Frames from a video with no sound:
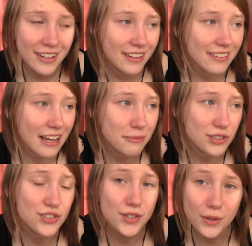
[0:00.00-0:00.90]
That'd
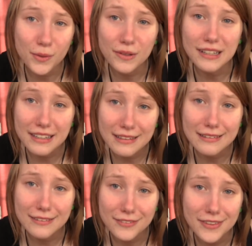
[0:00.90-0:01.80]
be so lit
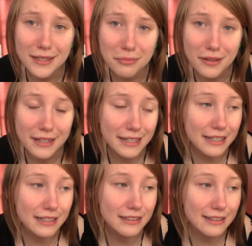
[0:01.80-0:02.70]
if they
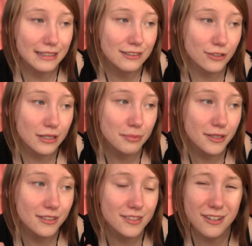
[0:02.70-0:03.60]
played. Like,
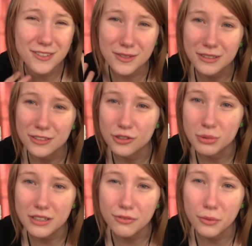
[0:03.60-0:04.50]
Creeper is also a little too
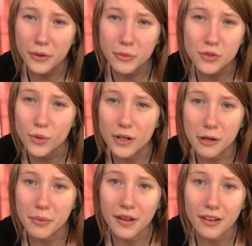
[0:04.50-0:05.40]
big for Warped Tour,
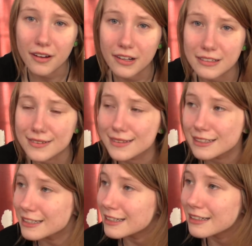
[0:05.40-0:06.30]
but
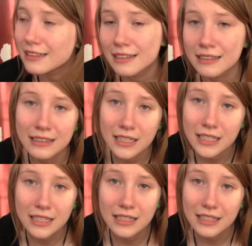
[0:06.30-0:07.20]
honestly,
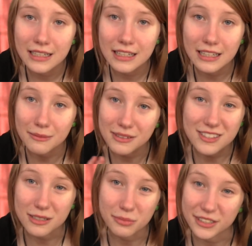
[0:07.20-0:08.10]
it'd be
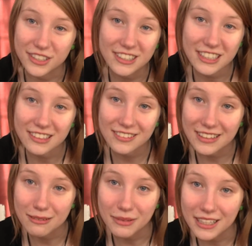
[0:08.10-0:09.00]
still pretty great.
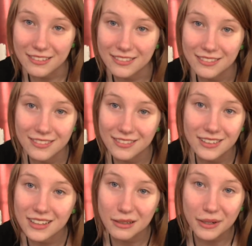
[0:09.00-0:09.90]
I mean,
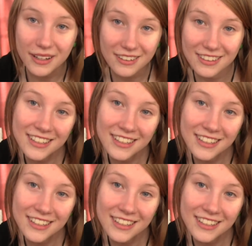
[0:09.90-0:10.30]
come on.